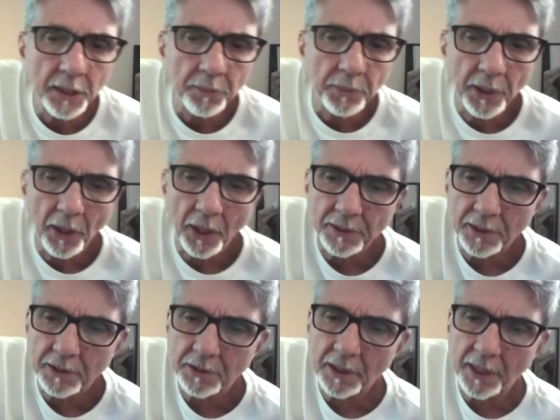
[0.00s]
because
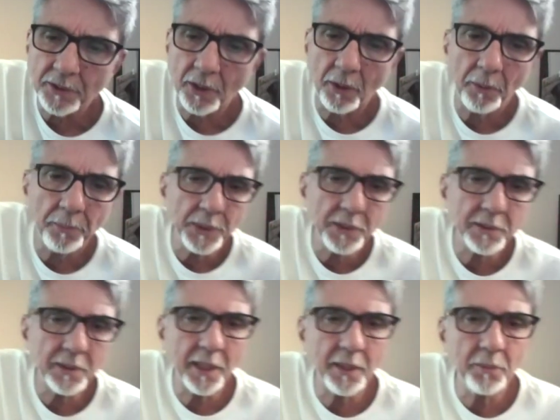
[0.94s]
it says all beings
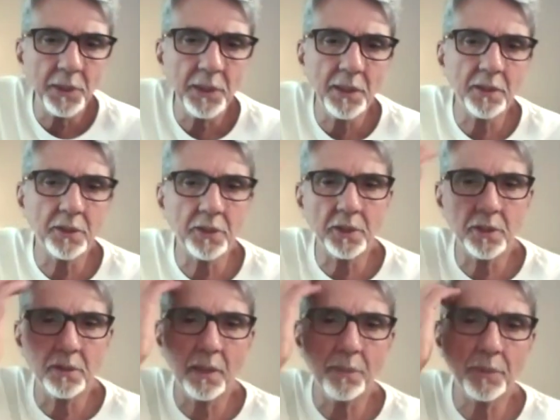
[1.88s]
are in me,
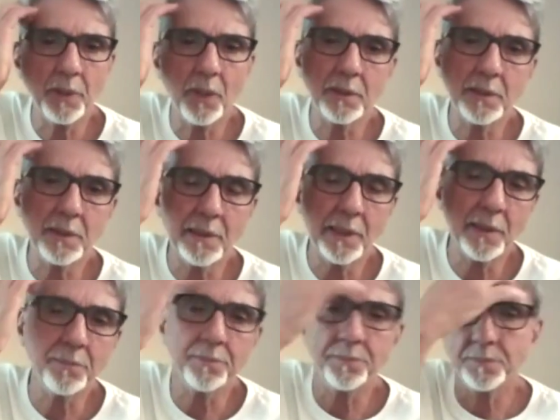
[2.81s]
still I'm not in
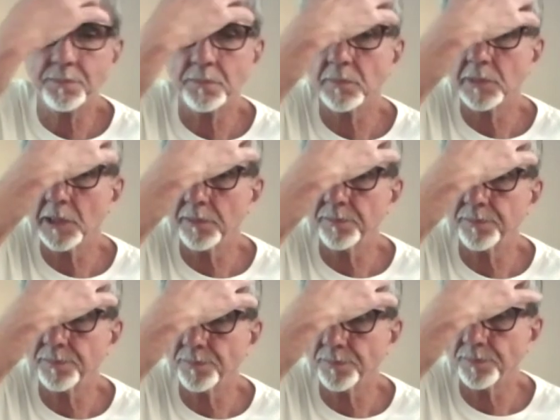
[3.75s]
them, and
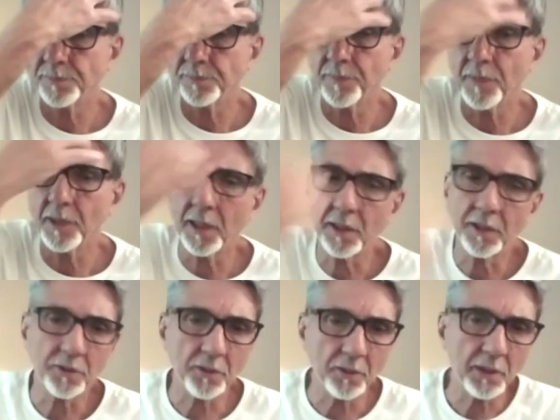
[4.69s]
then
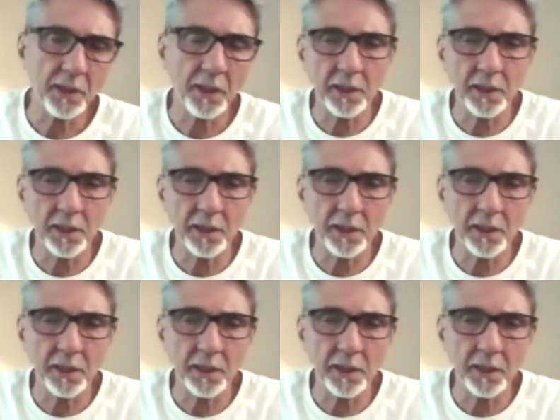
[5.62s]
it's okay.